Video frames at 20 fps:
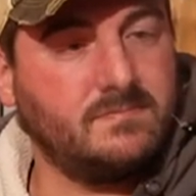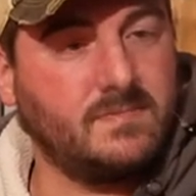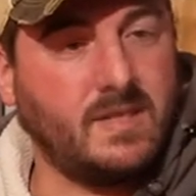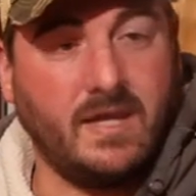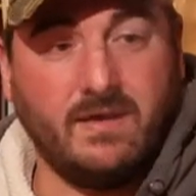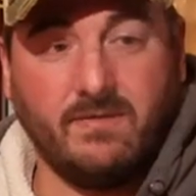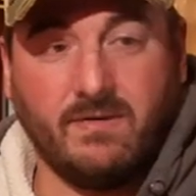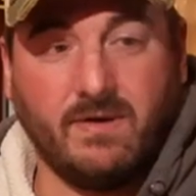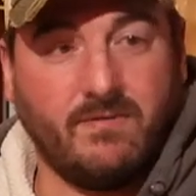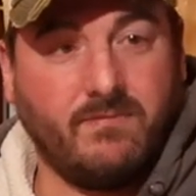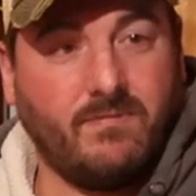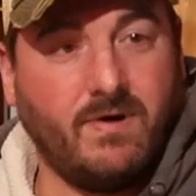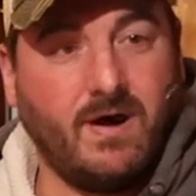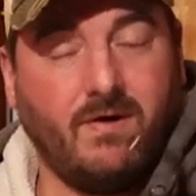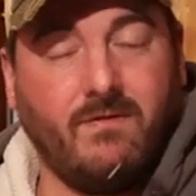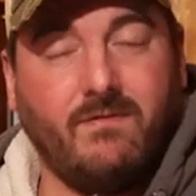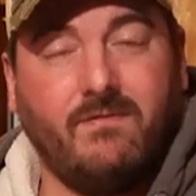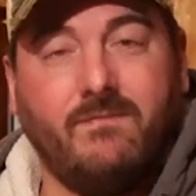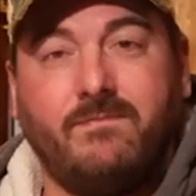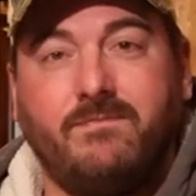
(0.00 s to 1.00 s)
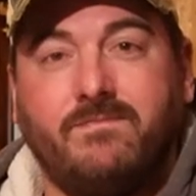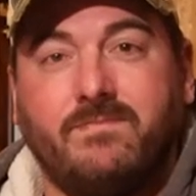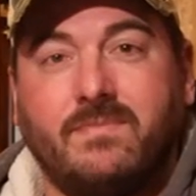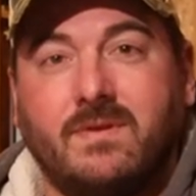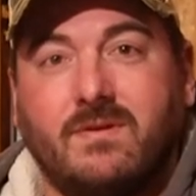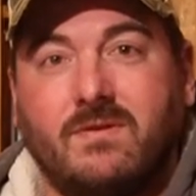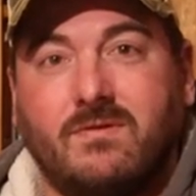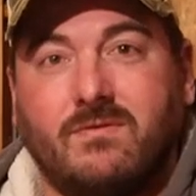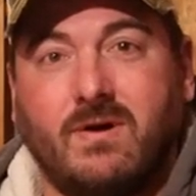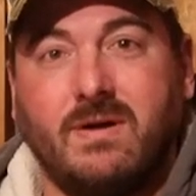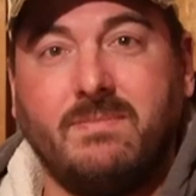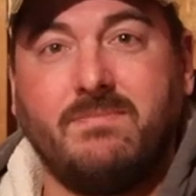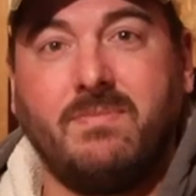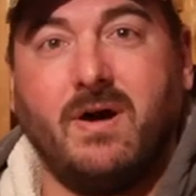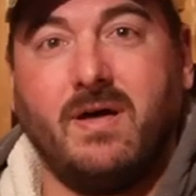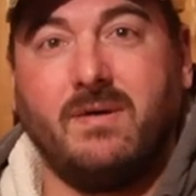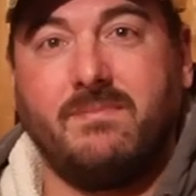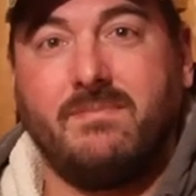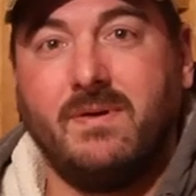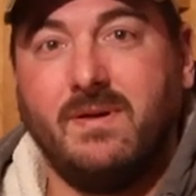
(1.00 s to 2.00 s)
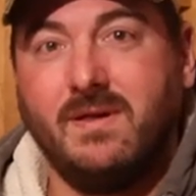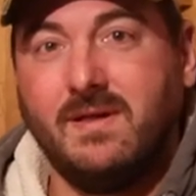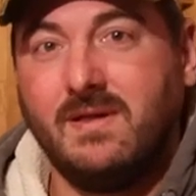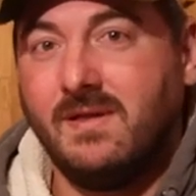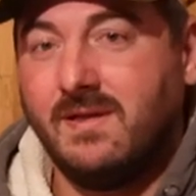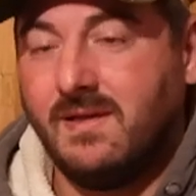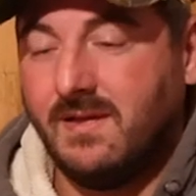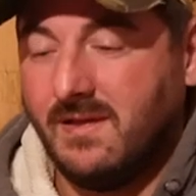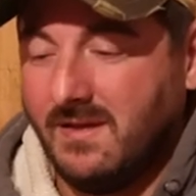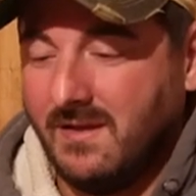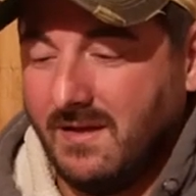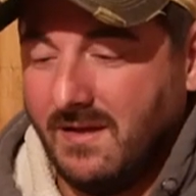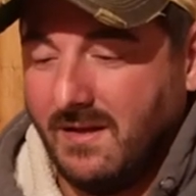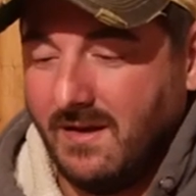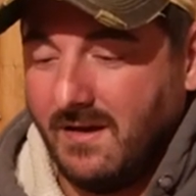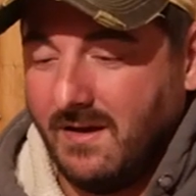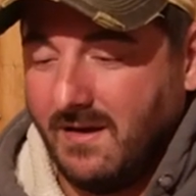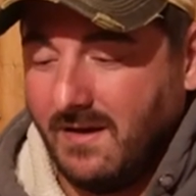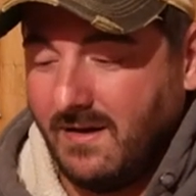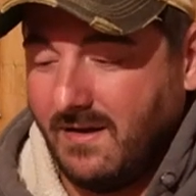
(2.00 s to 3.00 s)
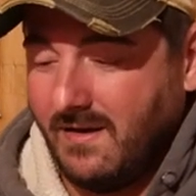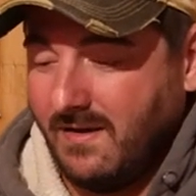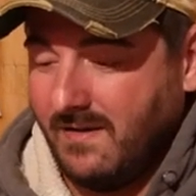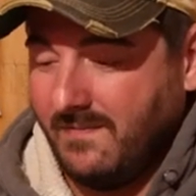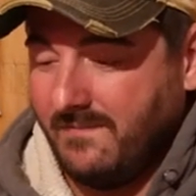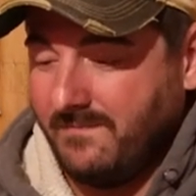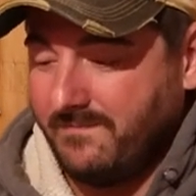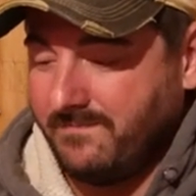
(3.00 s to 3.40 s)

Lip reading: anyway, wow. Great pipe. Hunt